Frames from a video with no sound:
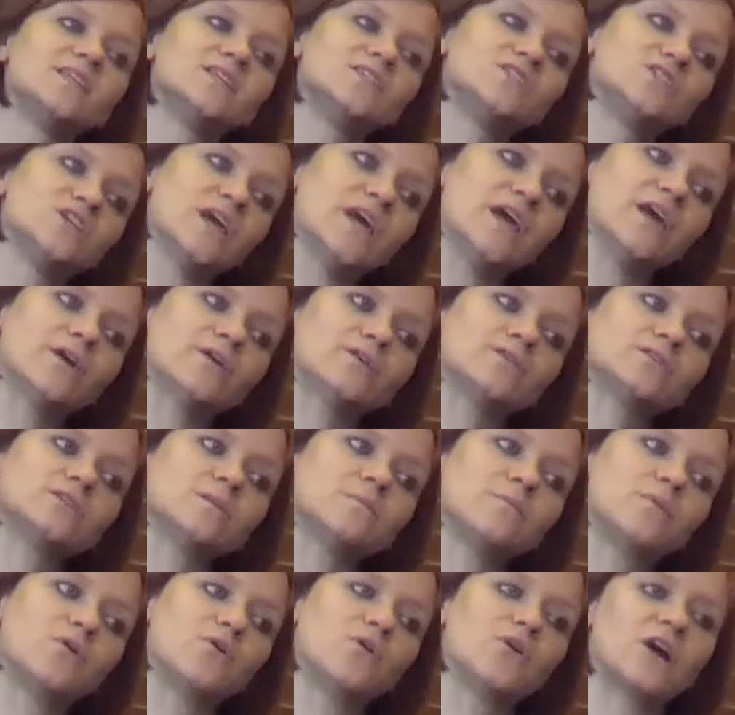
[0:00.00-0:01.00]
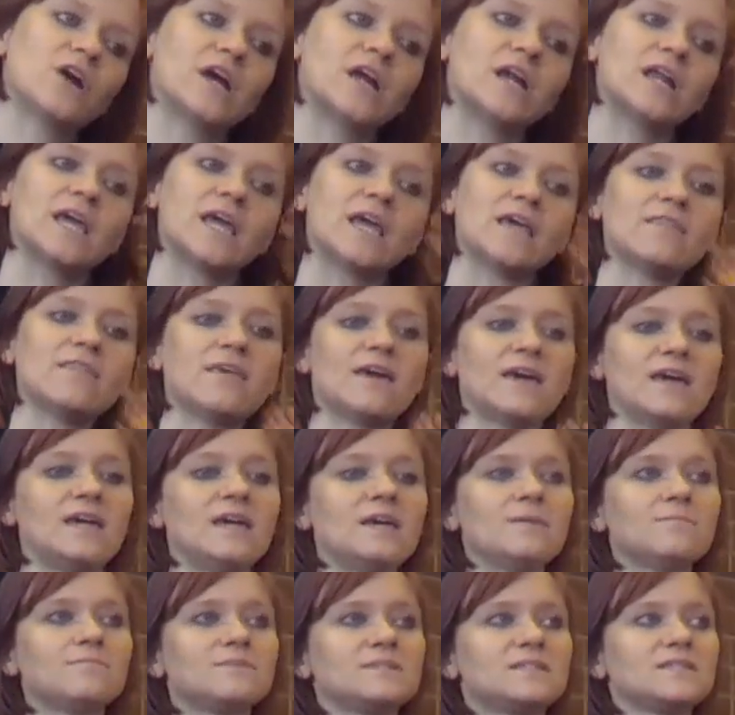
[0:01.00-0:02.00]
the chair supporting the
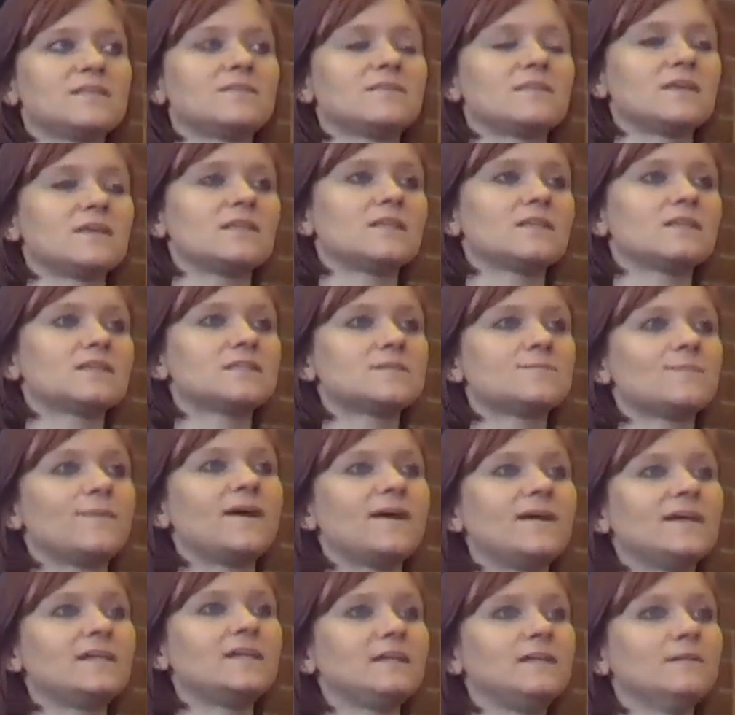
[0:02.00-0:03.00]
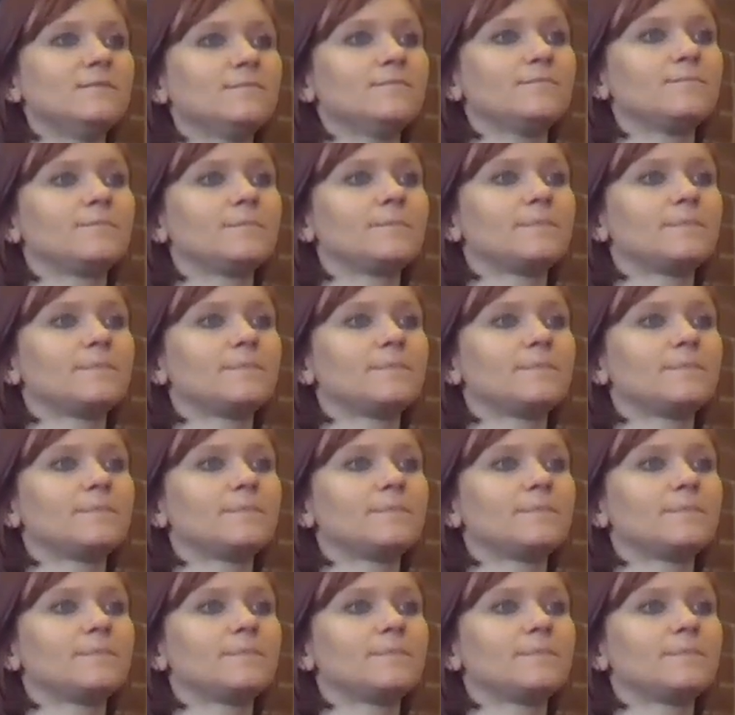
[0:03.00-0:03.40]
hips and the spine,